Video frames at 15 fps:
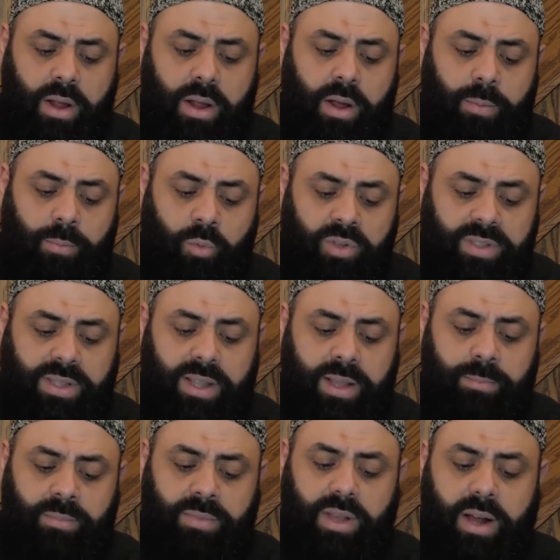
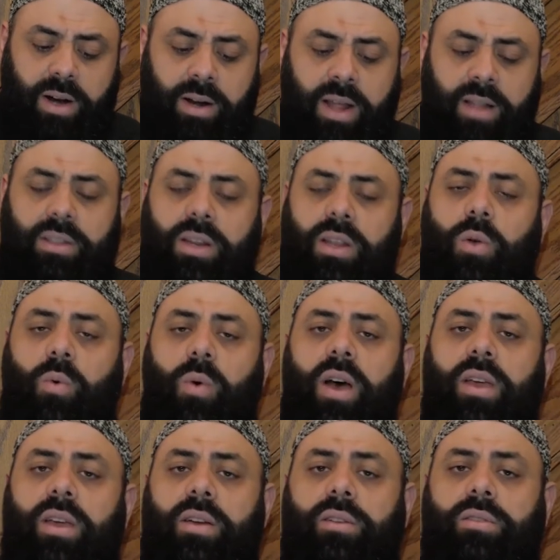Muslims are not
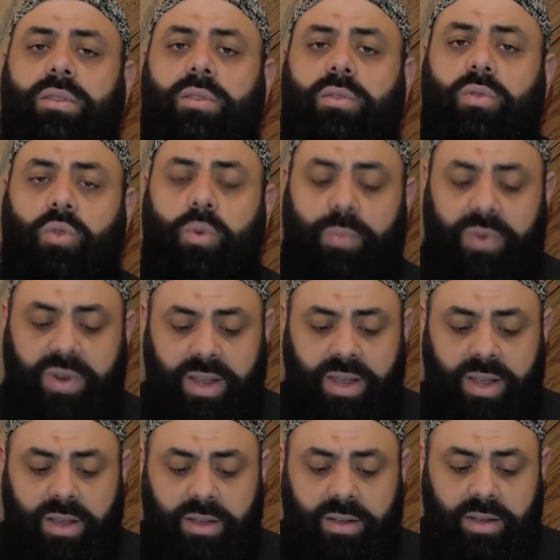required to
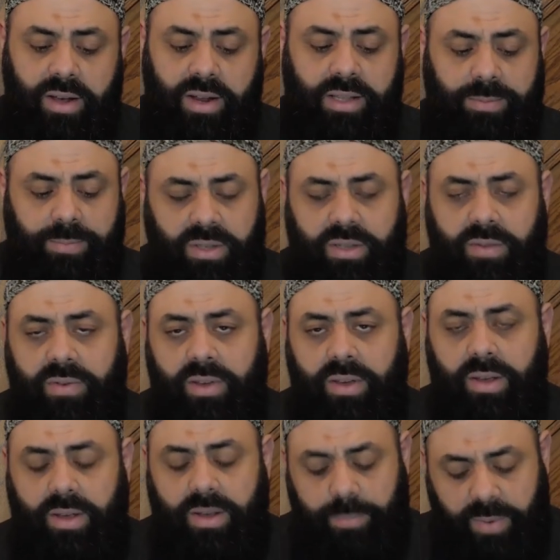pray in specific
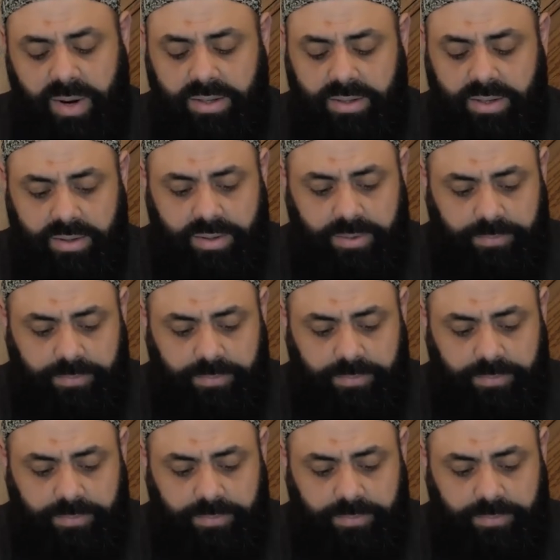places.